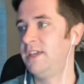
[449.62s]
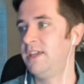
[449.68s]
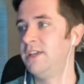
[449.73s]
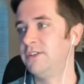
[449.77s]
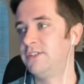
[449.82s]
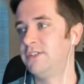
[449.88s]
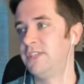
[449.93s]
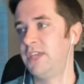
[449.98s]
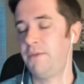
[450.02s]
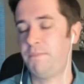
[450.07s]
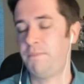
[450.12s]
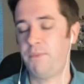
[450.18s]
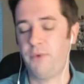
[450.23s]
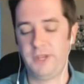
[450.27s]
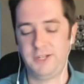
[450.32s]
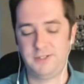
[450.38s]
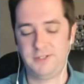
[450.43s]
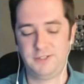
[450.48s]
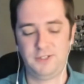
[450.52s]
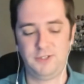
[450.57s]
to that
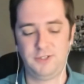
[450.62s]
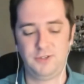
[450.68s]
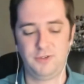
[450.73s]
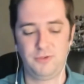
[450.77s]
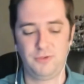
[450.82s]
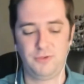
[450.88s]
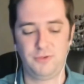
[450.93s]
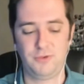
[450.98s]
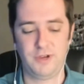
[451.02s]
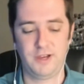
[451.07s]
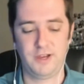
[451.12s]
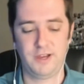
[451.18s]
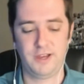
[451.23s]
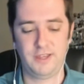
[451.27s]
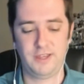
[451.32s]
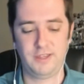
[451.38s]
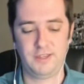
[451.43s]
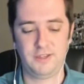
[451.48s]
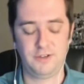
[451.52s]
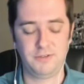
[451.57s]
point too,
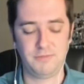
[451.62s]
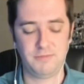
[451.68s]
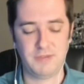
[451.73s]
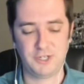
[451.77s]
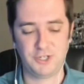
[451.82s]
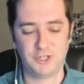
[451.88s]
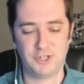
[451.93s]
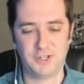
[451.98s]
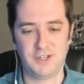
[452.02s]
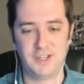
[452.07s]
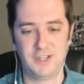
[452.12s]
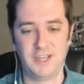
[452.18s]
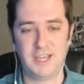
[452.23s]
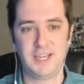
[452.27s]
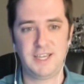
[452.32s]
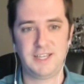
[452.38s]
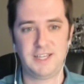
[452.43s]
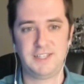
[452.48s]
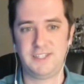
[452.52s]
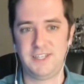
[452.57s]
you mentioned
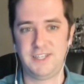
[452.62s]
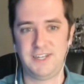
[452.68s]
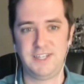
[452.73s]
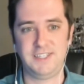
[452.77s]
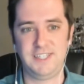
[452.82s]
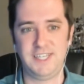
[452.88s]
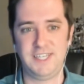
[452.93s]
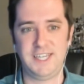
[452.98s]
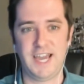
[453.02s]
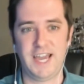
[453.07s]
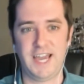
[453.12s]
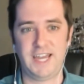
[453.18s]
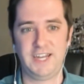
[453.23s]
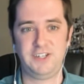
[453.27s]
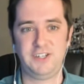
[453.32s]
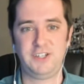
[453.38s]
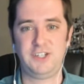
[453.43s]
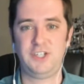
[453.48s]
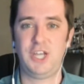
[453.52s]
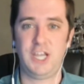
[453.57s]
CDC
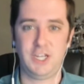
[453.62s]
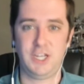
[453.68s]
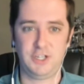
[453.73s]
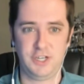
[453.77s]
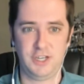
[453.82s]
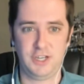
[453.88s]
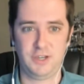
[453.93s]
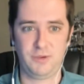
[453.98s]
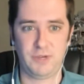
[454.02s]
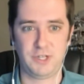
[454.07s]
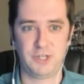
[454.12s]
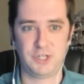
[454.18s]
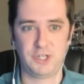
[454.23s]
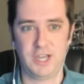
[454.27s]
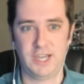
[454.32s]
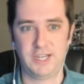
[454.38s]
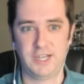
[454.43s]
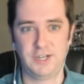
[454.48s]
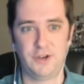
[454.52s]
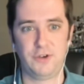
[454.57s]
guidance changing, which
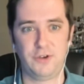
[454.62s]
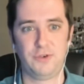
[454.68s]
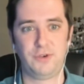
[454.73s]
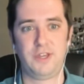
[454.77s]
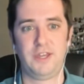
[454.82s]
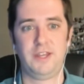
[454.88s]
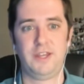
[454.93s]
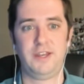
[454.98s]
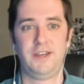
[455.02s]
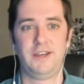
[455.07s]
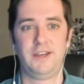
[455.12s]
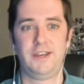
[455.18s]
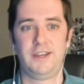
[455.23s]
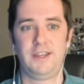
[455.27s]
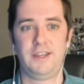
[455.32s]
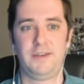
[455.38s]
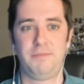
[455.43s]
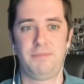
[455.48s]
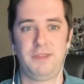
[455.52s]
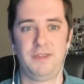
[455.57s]
I know can
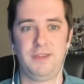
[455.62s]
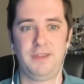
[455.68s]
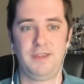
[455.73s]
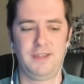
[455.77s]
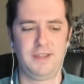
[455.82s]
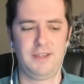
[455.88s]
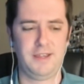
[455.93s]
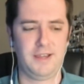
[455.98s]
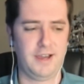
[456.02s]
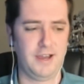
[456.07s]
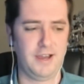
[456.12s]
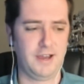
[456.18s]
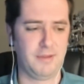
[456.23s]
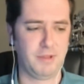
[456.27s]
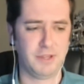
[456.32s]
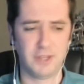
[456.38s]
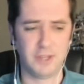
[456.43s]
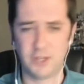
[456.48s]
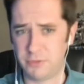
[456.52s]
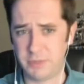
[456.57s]
be a
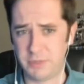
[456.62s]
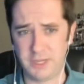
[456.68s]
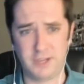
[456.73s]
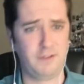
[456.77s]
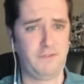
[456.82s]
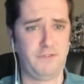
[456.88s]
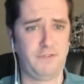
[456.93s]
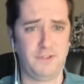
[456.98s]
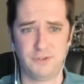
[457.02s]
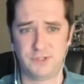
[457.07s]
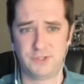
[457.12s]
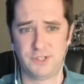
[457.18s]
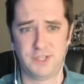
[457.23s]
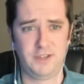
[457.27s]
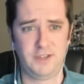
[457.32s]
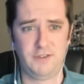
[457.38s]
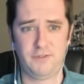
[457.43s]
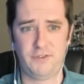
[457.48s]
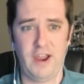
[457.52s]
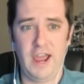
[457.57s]
little bit
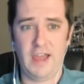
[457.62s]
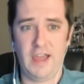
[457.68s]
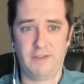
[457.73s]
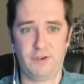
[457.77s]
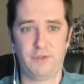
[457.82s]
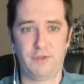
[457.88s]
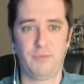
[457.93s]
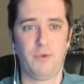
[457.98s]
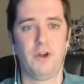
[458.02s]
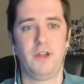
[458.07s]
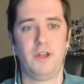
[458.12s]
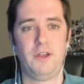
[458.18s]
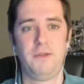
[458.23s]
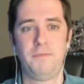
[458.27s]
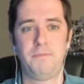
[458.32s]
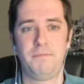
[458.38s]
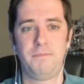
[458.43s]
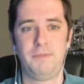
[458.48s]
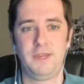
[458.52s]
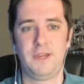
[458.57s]
confusing for
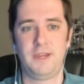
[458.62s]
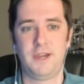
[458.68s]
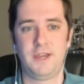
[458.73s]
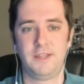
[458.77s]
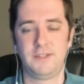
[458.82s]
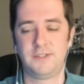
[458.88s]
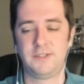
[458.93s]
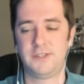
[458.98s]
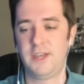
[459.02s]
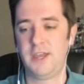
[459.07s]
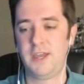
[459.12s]
everyone because